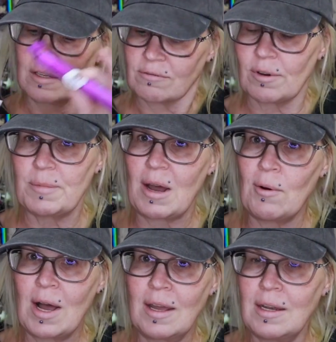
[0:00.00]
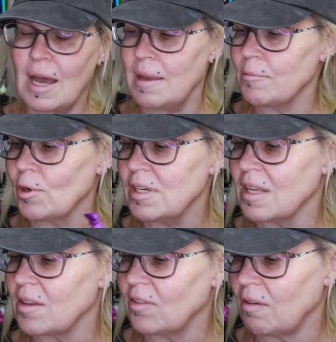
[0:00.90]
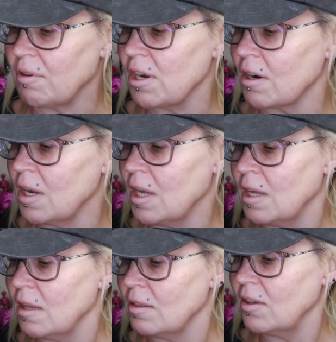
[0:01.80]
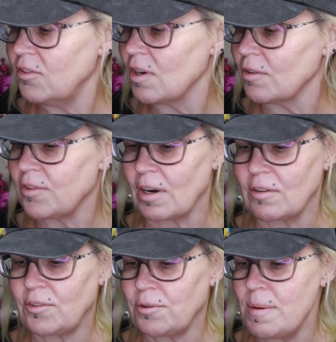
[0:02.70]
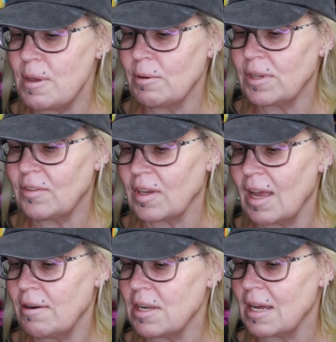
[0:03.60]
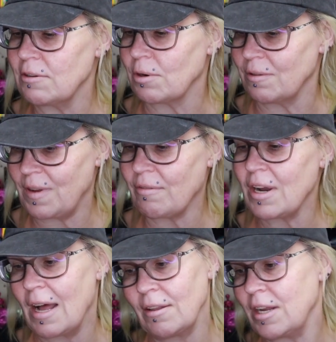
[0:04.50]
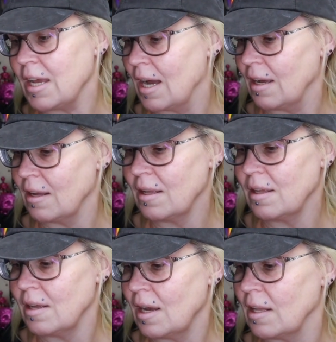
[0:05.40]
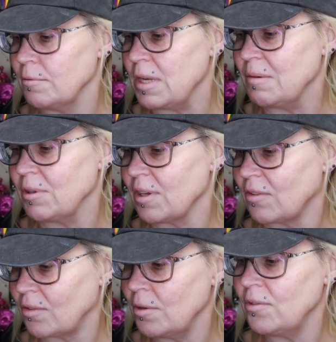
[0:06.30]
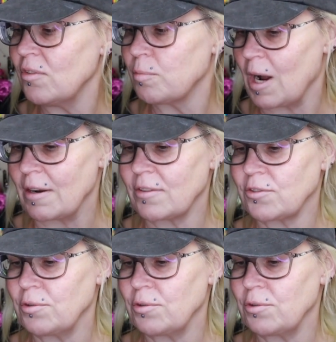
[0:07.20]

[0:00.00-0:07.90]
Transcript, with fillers: from now on, I'm going to get this every year. This year, start screaming with us and counting down to our favorite holiday Halloween with exclusive products